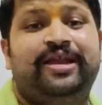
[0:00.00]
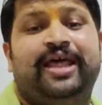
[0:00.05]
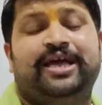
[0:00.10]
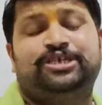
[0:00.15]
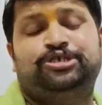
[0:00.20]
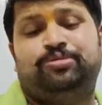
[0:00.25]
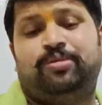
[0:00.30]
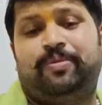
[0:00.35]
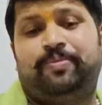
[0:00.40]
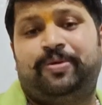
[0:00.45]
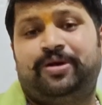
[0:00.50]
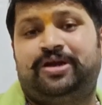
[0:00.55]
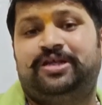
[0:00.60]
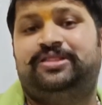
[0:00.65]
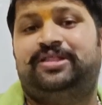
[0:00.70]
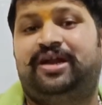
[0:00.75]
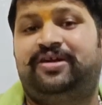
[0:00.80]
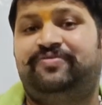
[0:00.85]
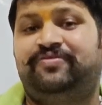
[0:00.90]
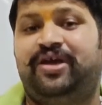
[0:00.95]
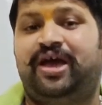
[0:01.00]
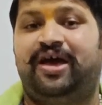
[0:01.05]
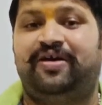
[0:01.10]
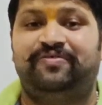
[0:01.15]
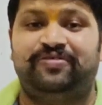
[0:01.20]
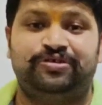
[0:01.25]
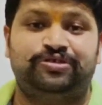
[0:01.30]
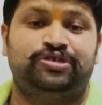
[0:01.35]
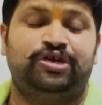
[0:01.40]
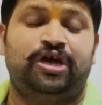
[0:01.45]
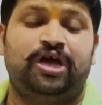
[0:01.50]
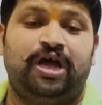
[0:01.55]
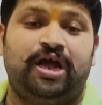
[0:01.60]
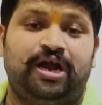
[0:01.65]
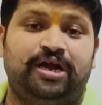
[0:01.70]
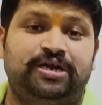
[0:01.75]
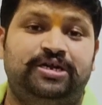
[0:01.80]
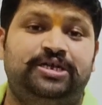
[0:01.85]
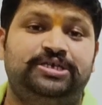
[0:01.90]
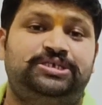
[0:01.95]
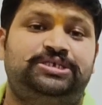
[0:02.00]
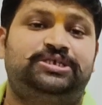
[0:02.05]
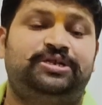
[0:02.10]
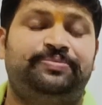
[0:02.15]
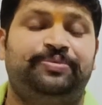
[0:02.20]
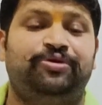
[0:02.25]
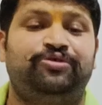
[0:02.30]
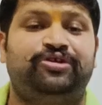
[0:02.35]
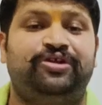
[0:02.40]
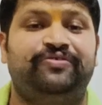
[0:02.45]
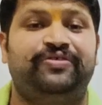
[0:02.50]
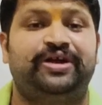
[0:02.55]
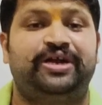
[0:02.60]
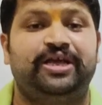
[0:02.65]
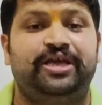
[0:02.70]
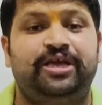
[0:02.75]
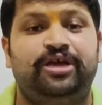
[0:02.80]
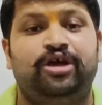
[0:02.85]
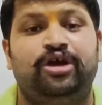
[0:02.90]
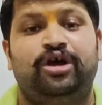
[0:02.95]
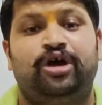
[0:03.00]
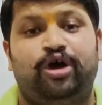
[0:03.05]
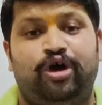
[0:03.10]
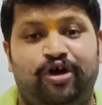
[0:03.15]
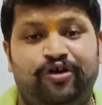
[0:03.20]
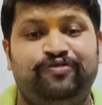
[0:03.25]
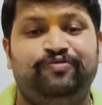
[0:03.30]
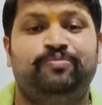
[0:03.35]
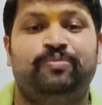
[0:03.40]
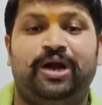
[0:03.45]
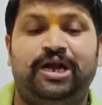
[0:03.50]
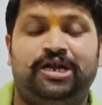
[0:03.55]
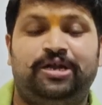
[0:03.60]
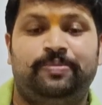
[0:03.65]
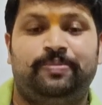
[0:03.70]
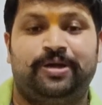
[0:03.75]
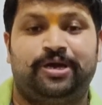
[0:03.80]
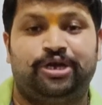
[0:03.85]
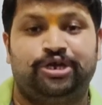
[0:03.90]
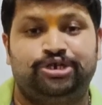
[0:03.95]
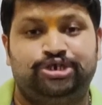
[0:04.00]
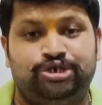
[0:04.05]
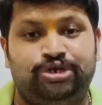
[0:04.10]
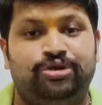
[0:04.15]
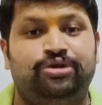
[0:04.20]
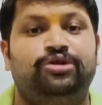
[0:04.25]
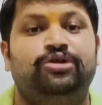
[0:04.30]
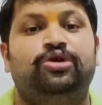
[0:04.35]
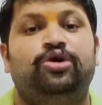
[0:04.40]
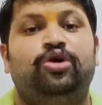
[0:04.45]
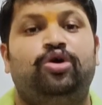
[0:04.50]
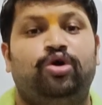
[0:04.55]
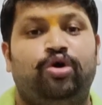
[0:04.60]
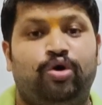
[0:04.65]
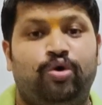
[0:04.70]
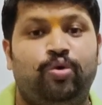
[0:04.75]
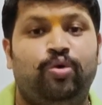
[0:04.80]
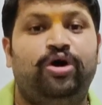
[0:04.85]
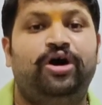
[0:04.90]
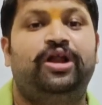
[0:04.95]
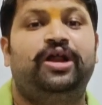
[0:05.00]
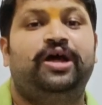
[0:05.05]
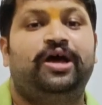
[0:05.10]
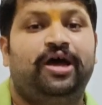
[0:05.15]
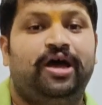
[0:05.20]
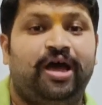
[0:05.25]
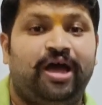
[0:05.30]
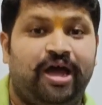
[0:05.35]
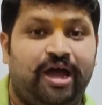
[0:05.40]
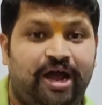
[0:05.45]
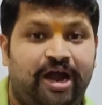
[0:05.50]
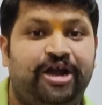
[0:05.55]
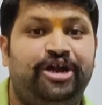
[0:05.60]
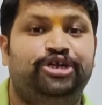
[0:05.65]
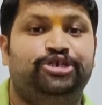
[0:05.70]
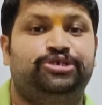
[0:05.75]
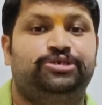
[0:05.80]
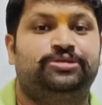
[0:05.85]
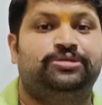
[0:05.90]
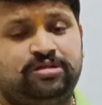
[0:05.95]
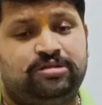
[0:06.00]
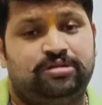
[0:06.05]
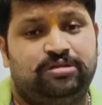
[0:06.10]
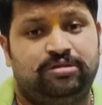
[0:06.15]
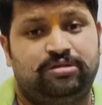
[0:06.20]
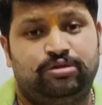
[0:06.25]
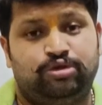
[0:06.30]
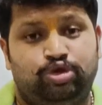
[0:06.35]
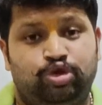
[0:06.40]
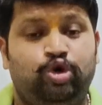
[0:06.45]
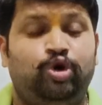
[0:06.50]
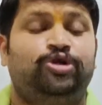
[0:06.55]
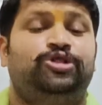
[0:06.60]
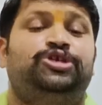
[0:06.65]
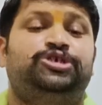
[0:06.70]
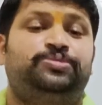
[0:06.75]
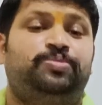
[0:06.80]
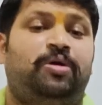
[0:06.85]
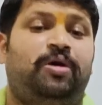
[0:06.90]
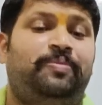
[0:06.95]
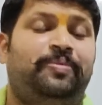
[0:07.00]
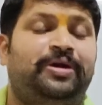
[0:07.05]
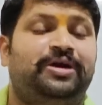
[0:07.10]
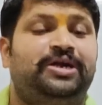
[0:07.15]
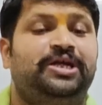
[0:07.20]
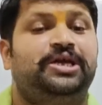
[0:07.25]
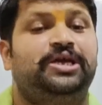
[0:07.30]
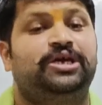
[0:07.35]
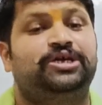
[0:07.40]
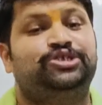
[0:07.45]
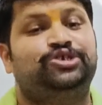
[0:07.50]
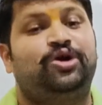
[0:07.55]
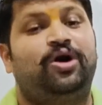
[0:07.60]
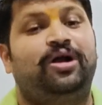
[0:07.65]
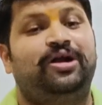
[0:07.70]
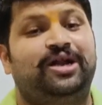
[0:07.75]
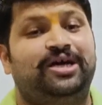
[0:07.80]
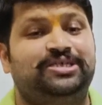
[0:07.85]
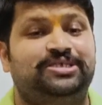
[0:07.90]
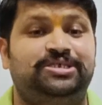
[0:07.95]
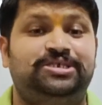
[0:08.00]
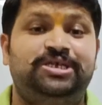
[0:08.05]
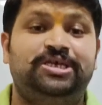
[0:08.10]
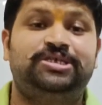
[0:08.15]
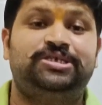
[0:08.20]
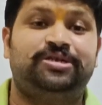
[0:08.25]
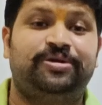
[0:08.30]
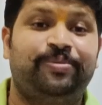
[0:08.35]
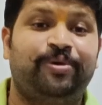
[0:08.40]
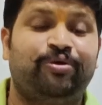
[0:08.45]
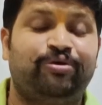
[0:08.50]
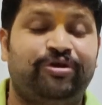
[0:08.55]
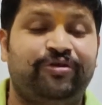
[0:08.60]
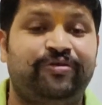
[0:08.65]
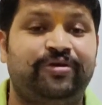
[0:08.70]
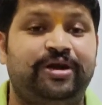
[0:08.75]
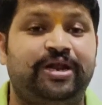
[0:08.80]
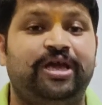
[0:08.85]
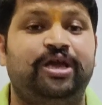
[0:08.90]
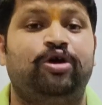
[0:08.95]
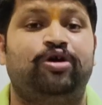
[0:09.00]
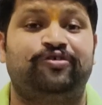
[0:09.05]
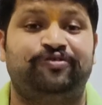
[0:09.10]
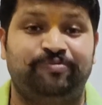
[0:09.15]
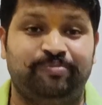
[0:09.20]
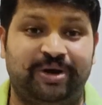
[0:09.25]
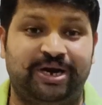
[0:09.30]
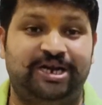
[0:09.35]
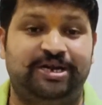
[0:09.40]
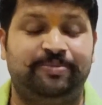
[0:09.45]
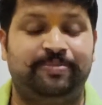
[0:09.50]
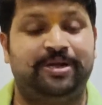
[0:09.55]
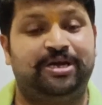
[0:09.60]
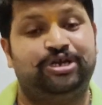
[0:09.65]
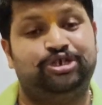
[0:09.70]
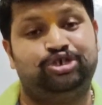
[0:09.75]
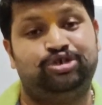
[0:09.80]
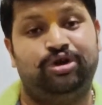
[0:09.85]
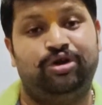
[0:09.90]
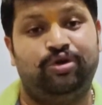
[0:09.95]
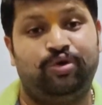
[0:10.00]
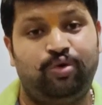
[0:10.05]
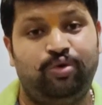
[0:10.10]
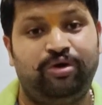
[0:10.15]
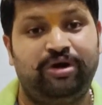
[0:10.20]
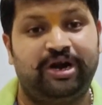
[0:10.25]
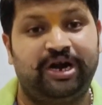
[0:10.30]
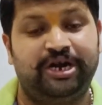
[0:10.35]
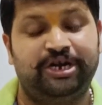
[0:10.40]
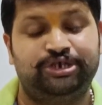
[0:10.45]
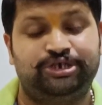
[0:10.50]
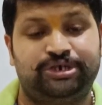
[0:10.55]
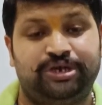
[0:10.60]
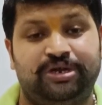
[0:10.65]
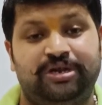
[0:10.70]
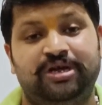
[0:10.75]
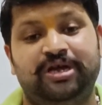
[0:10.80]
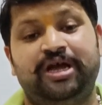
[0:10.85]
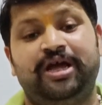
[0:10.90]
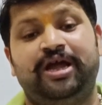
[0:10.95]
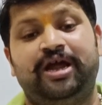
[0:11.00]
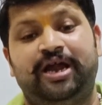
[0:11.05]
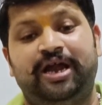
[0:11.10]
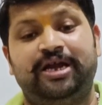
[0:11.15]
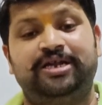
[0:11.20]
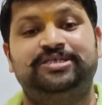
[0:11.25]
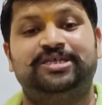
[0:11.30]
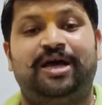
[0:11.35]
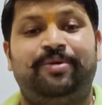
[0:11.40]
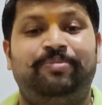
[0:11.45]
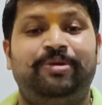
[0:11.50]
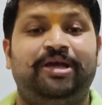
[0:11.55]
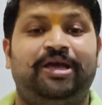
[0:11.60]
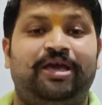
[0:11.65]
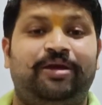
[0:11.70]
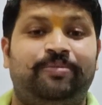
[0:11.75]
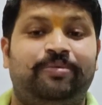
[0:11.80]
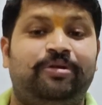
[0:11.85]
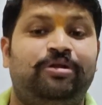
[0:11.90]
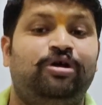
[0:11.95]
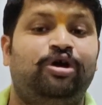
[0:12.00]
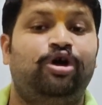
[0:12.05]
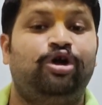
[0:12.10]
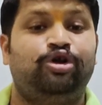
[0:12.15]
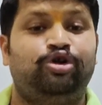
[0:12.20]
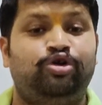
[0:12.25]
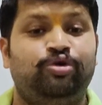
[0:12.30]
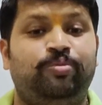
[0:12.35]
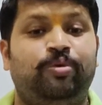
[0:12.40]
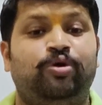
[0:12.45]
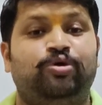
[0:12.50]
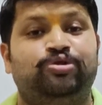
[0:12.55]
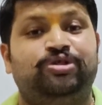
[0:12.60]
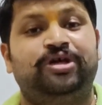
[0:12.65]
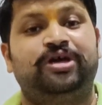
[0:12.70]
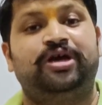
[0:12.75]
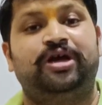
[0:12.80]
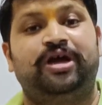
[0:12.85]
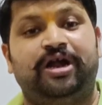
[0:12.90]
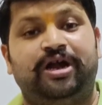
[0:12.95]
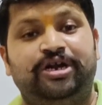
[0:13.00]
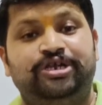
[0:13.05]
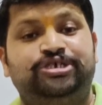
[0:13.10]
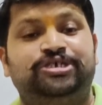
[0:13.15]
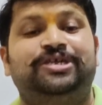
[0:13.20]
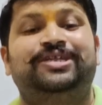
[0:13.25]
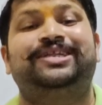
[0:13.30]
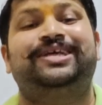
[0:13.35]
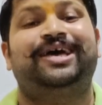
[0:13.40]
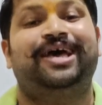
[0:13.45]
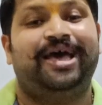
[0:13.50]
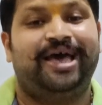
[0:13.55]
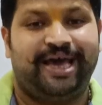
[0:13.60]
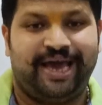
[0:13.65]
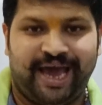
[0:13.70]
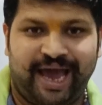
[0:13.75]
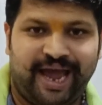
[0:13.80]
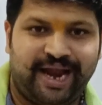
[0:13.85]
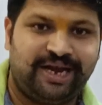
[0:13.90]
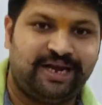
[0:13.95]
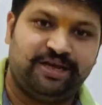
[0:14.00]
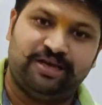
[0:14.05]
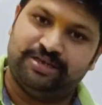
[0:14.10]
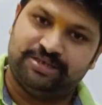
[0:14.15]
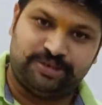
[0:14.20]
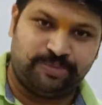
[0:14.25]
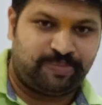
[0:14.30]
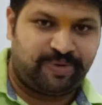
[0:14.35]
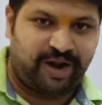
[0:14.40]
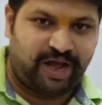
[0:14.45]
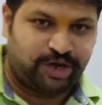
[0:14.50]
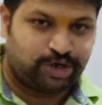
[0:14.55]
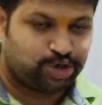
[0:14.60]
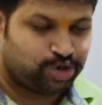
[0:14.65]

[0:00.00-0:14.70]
property that we have is distributivity of multiplication over addition. Though this property is called as distributivity of multiplication over addition, it is applicable to both addition and subtraction.